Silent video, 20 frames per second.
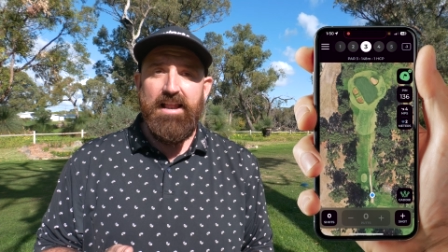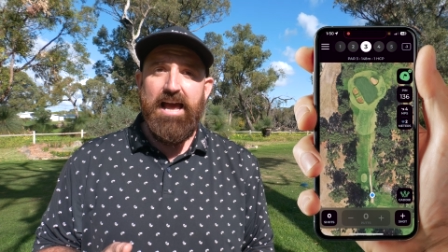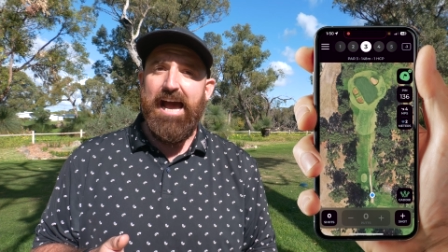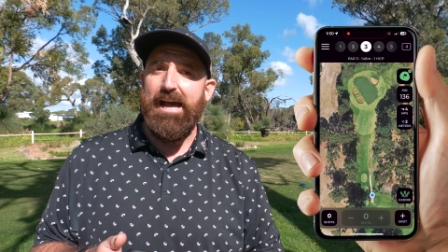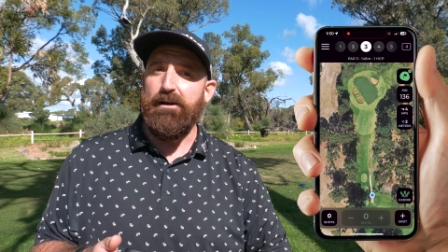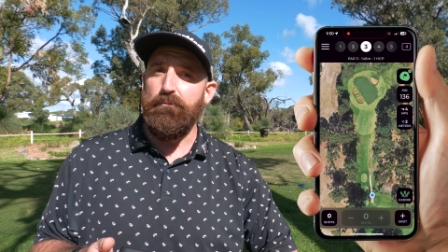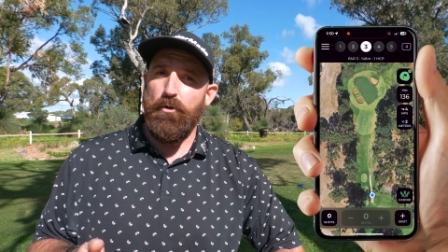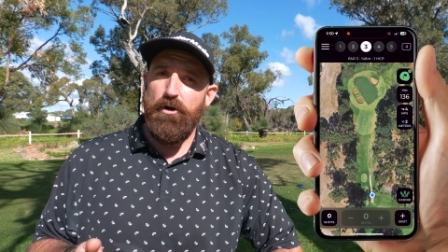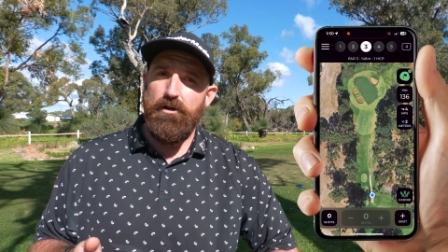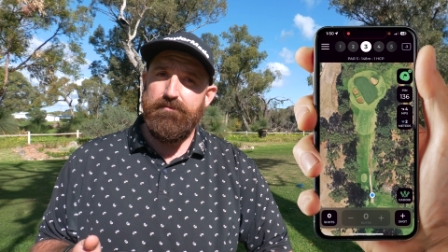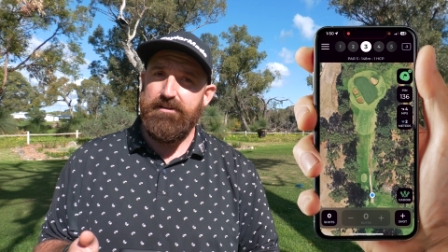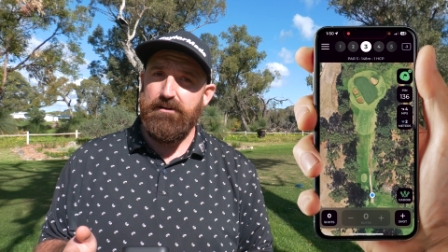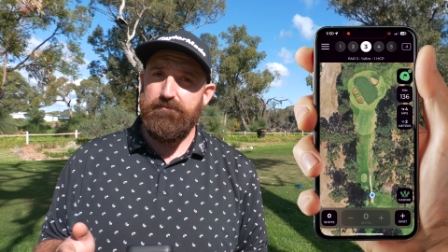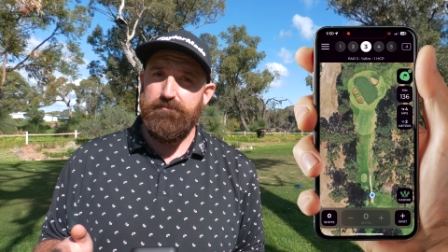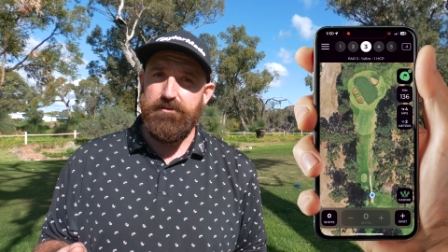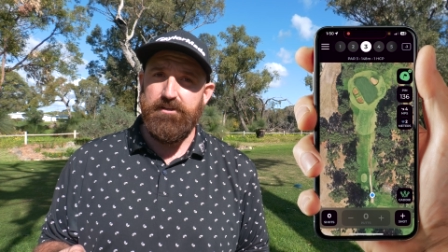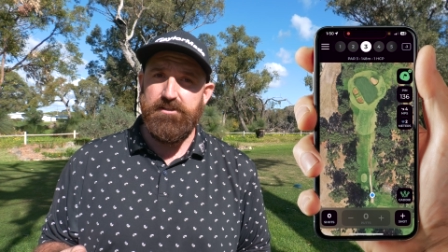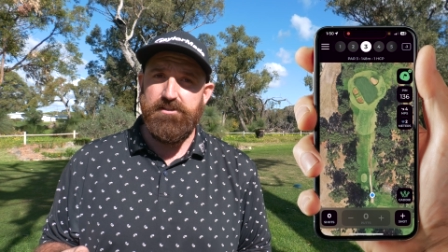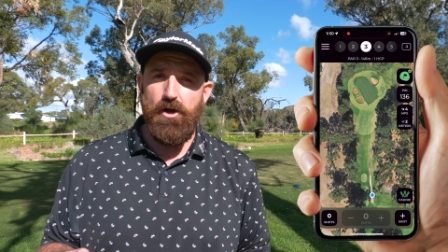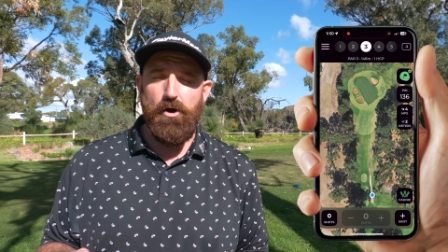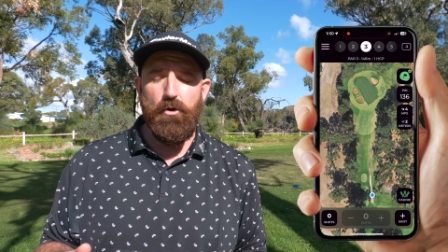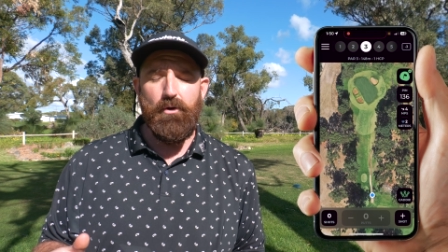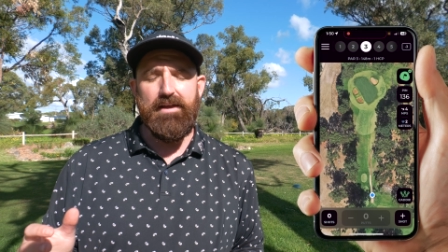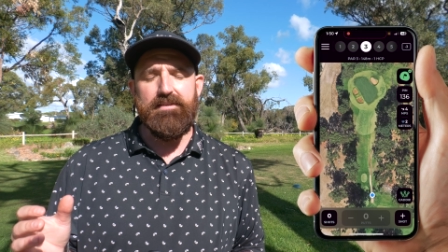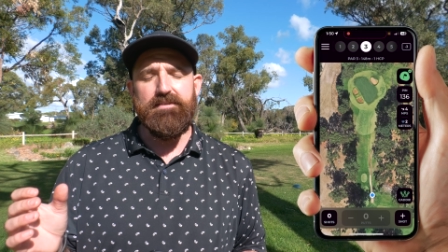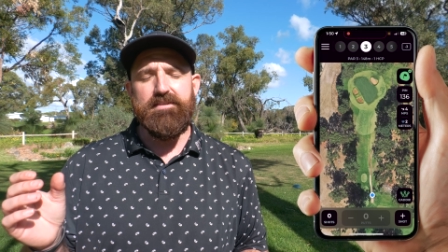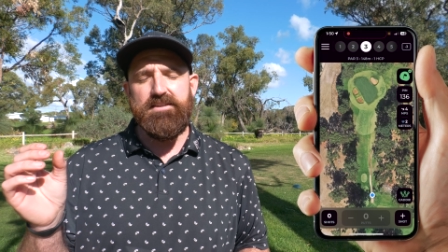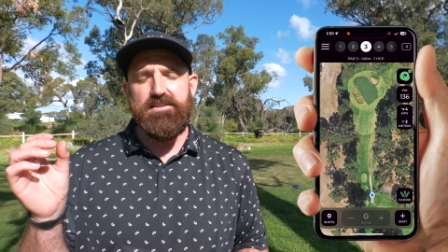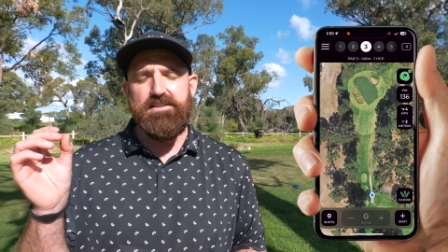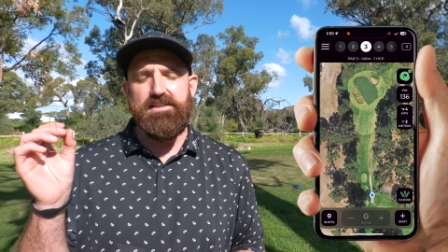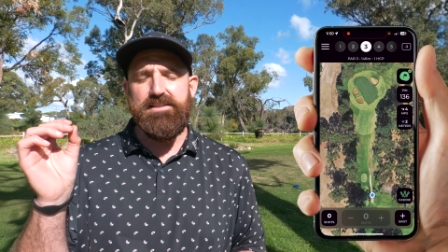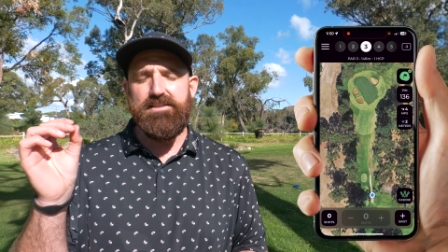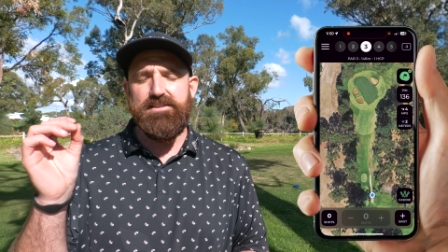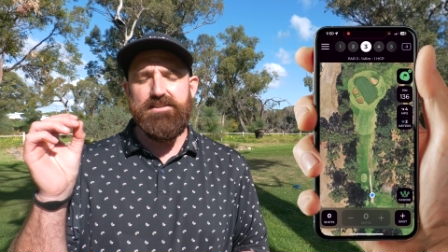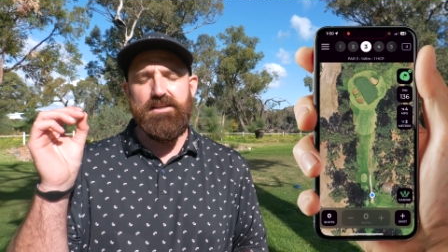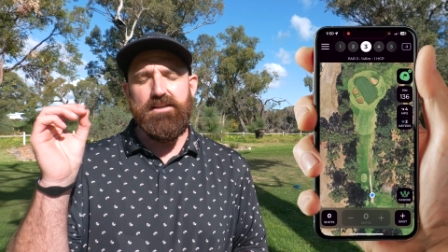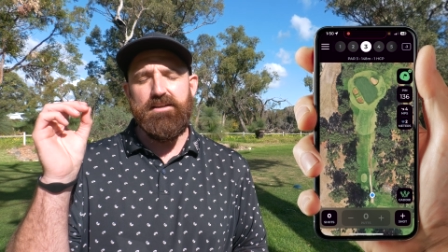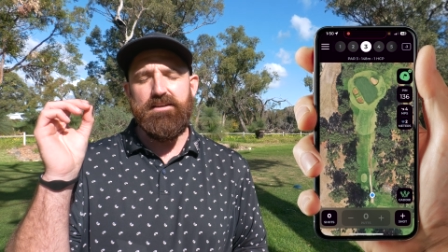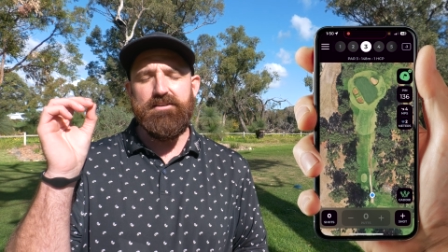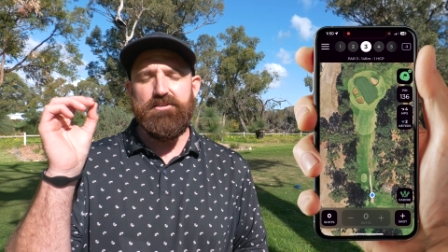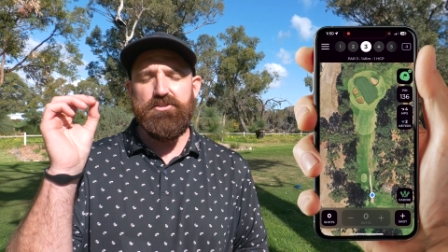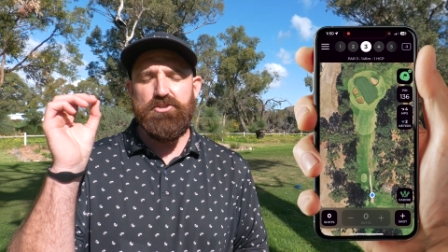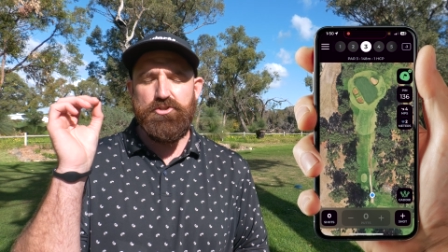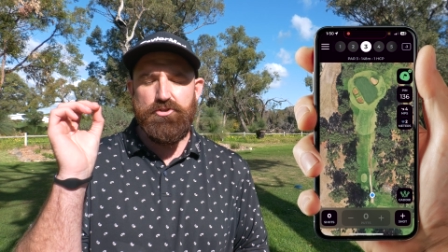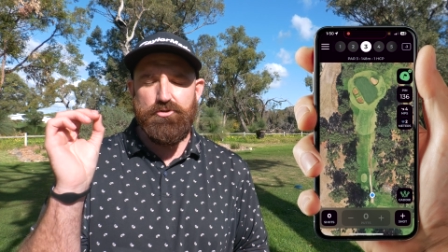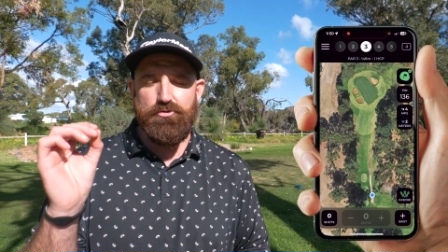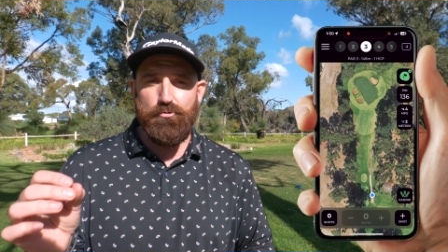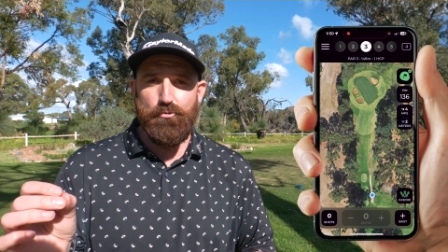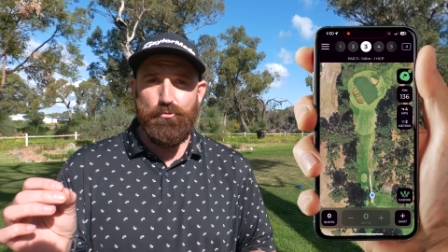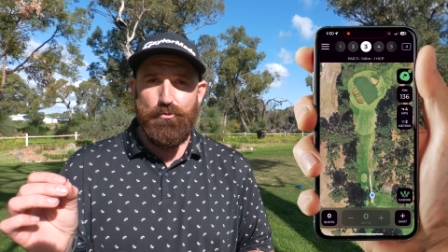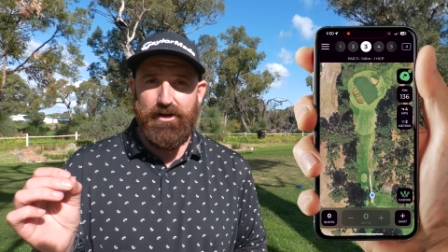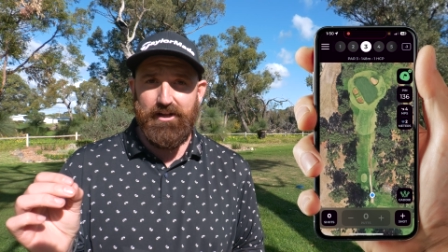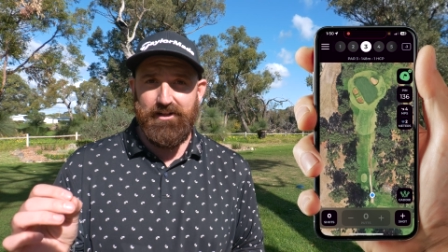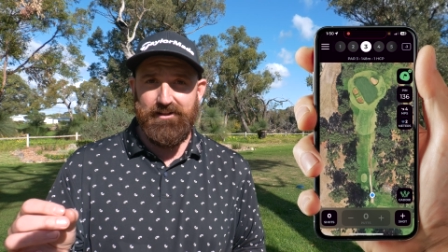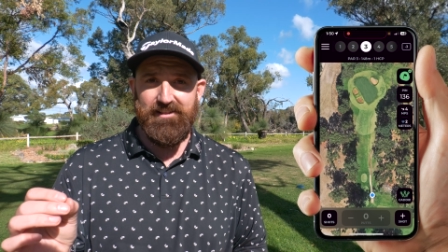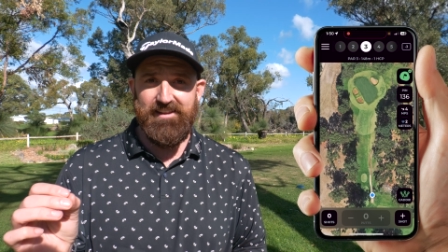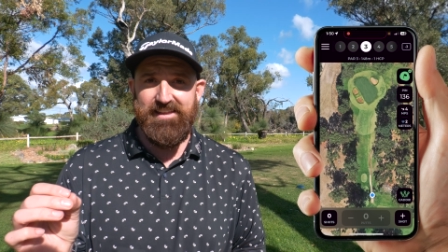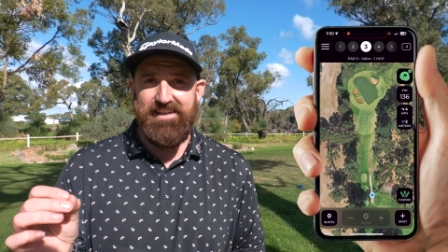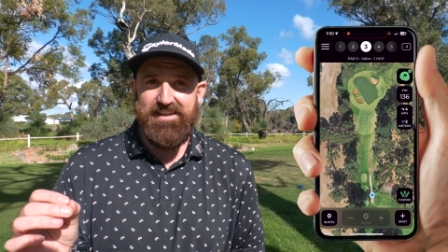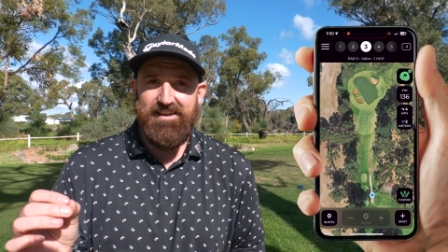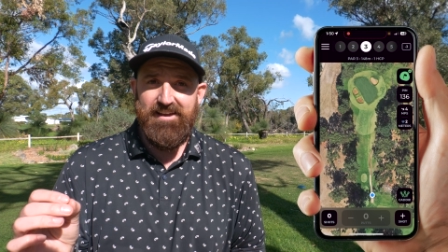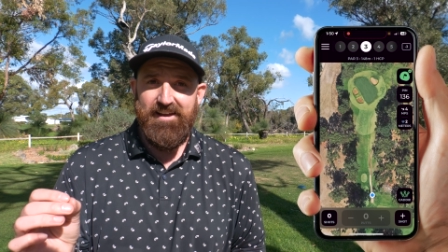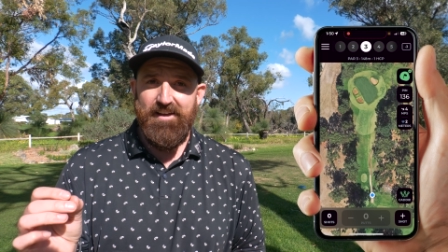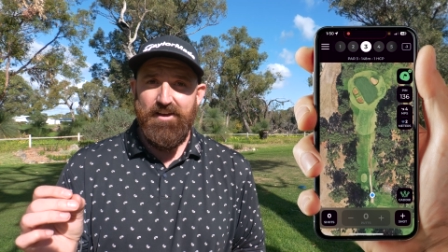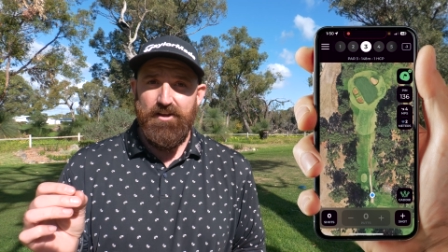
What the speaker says: And what I've done for this hole, and this is strictly